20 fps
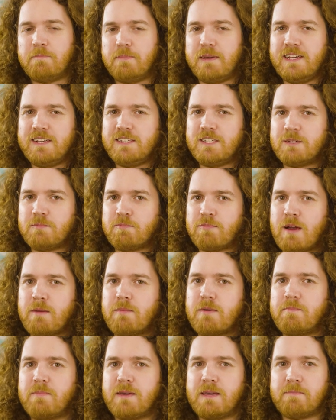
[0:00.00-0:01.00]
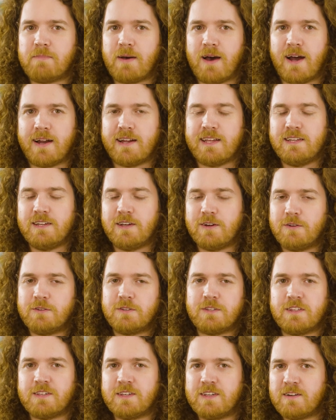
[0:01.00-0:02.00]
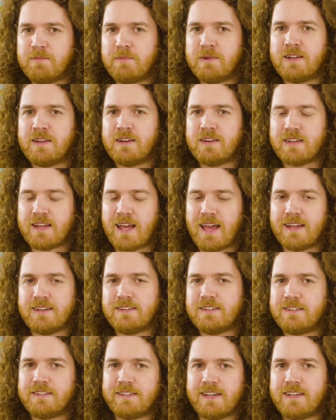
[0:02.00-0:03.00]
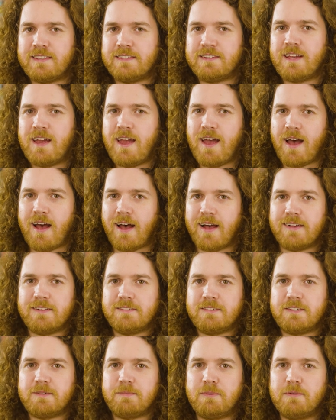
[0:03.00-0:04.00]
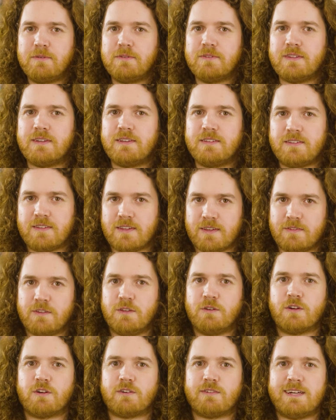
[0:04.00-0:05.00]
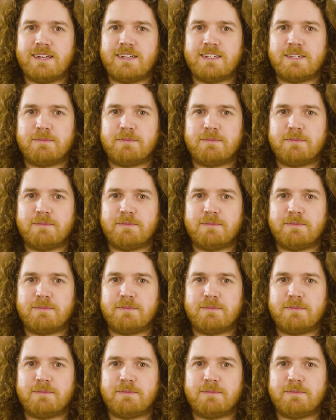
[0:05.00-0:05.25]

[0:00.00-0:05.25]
Bee Supremacy Party goes to the government and says, "I'll support this if you agree to